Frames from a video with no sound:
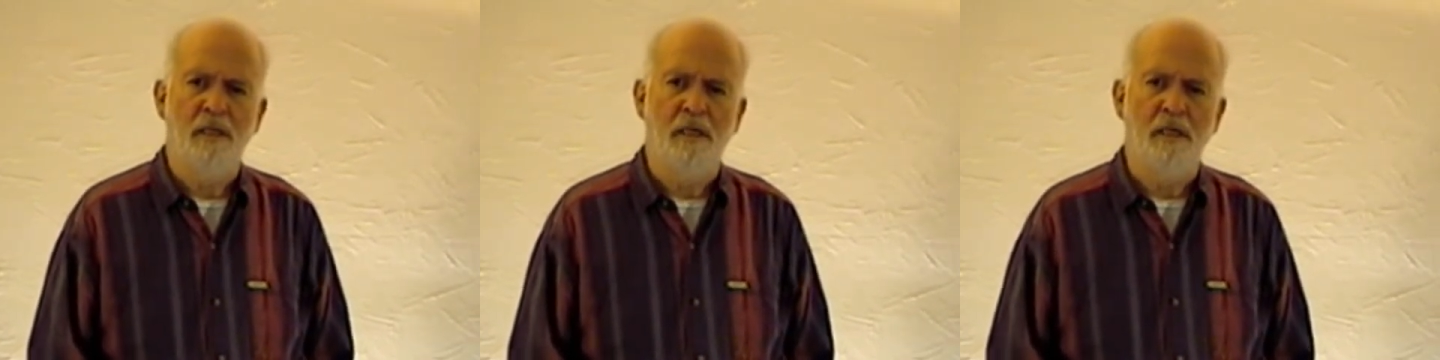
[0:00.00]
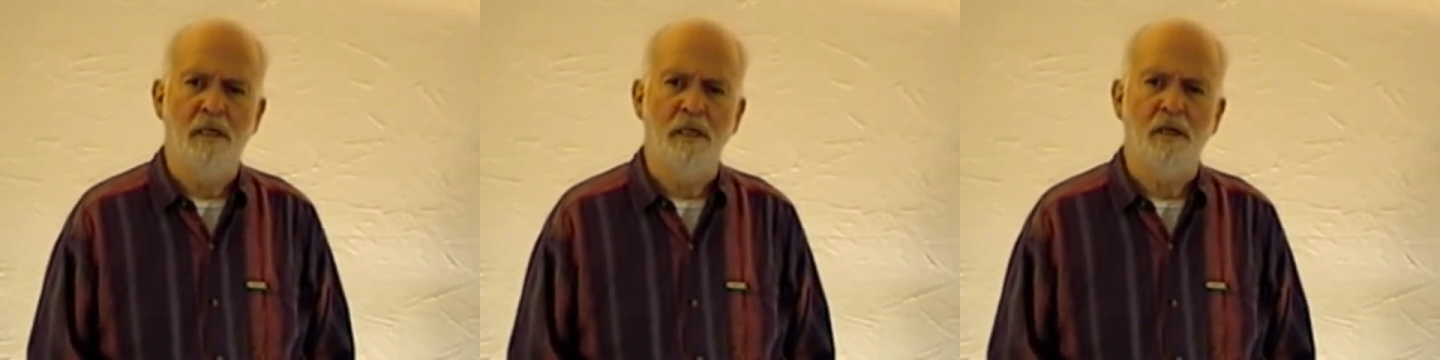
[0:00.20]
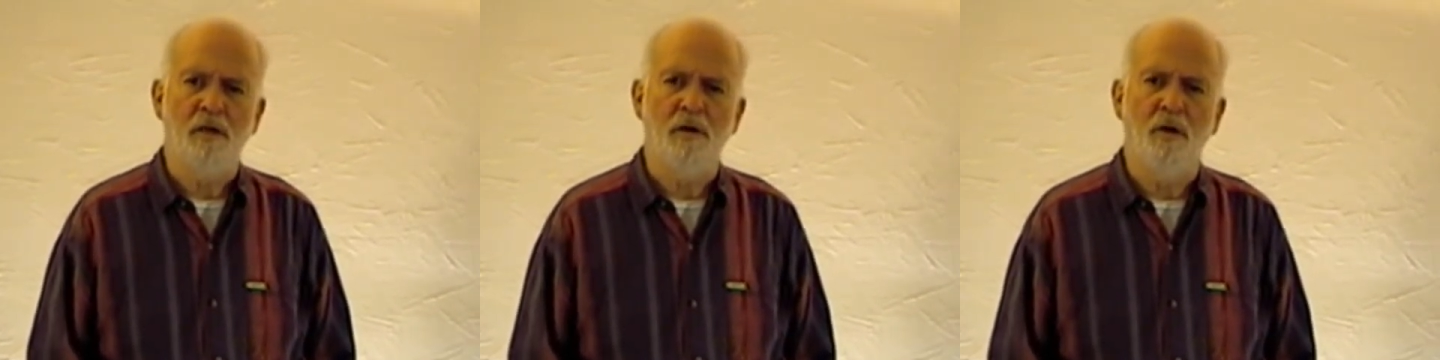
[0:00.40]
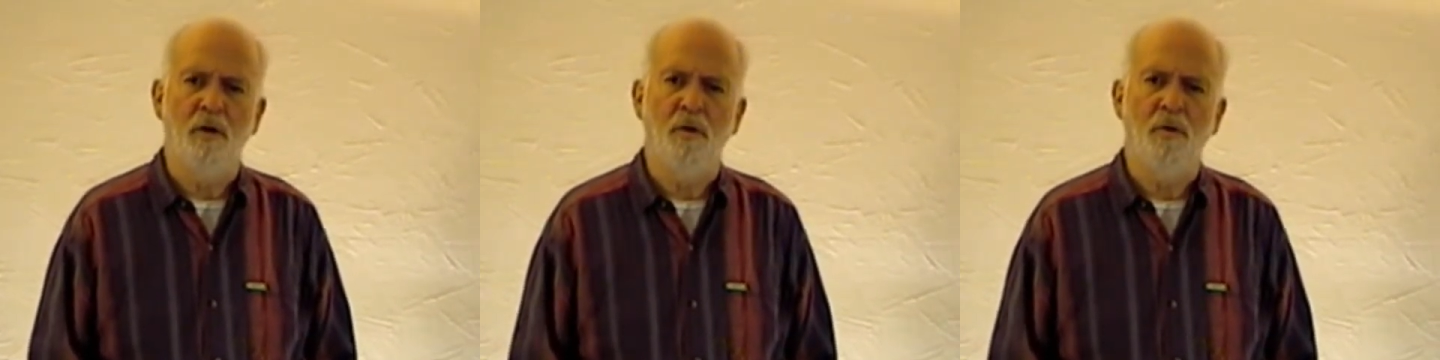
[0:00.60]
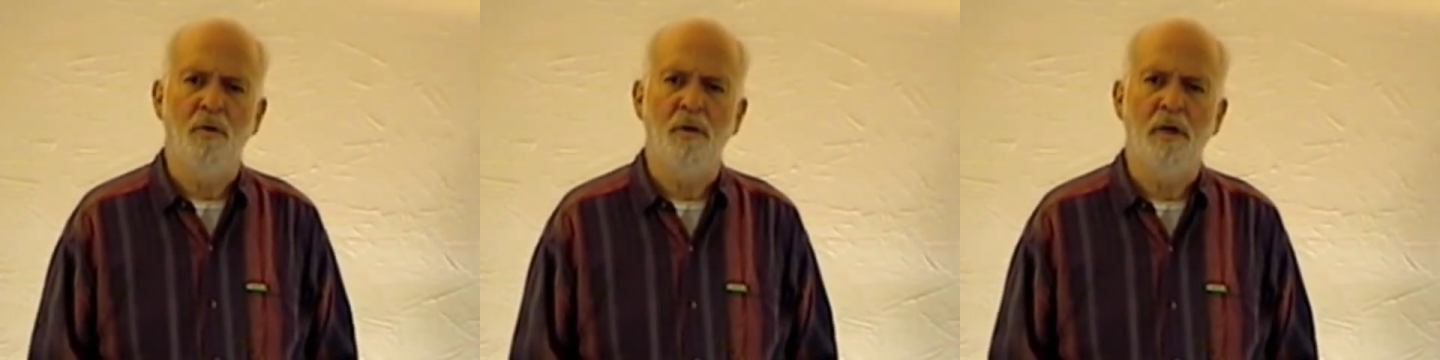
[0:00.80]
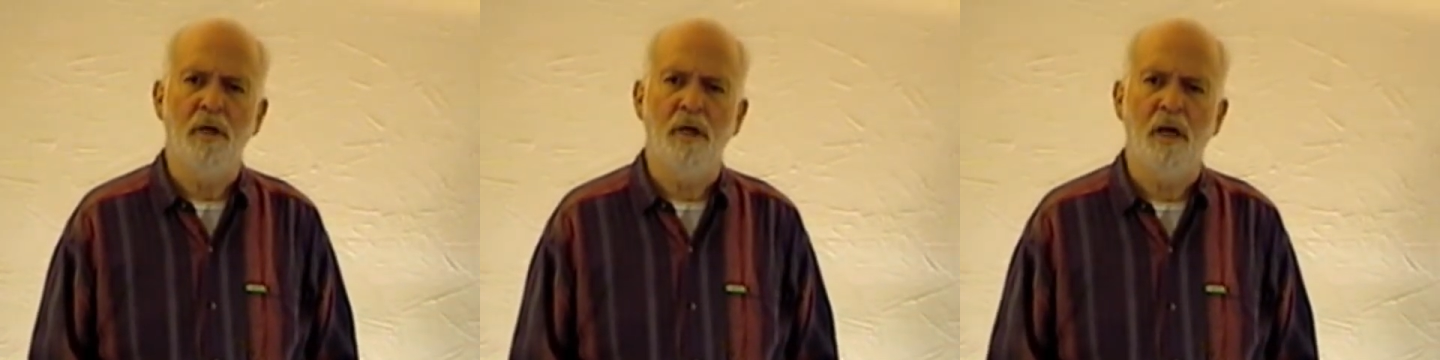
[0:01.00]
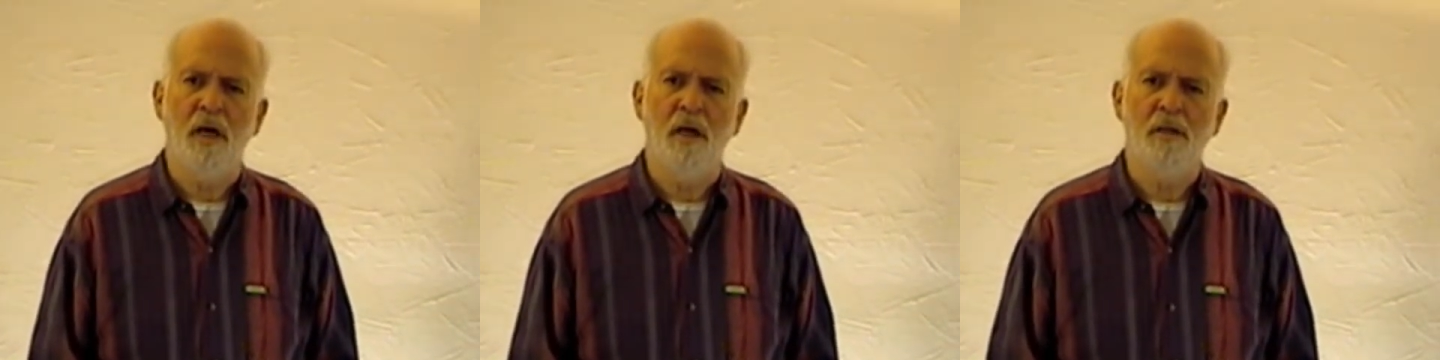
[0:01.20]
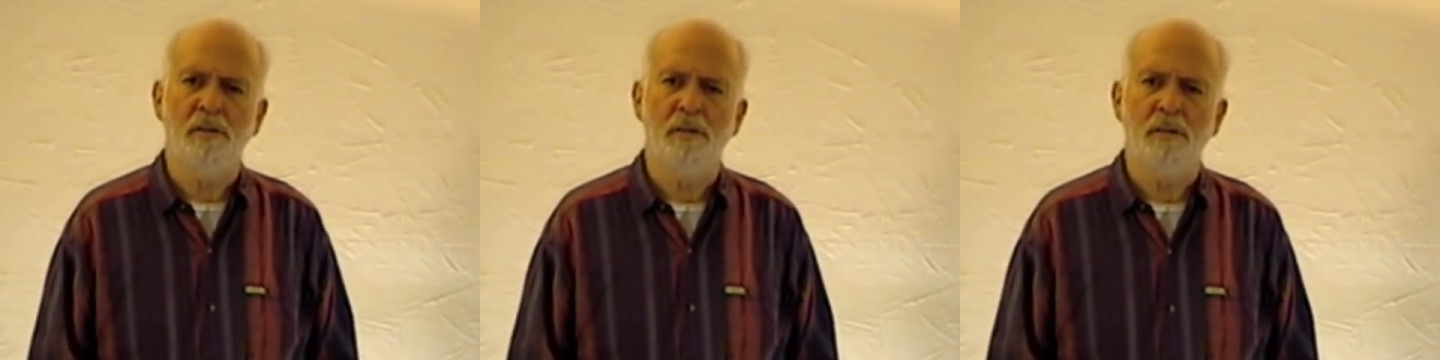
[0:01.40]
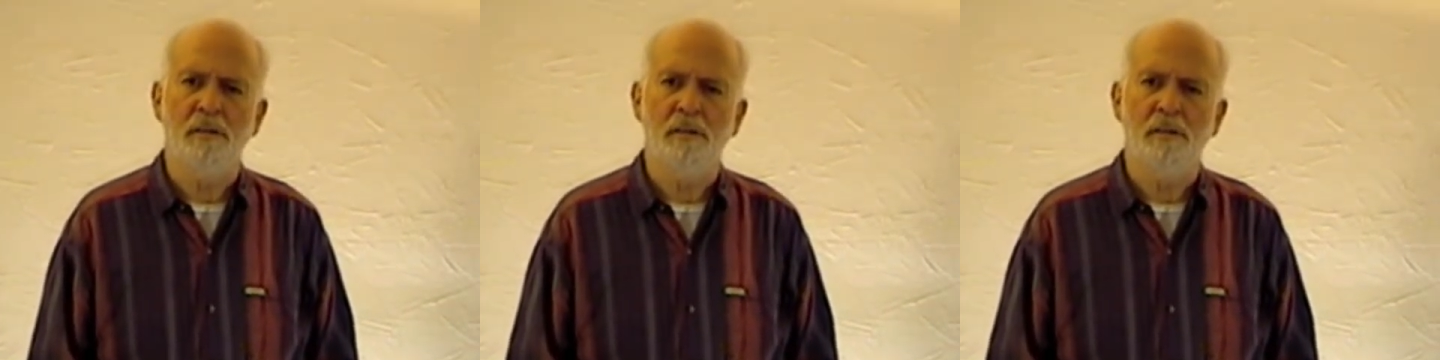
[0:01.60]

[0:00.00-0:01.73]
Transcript: in a cold hearth.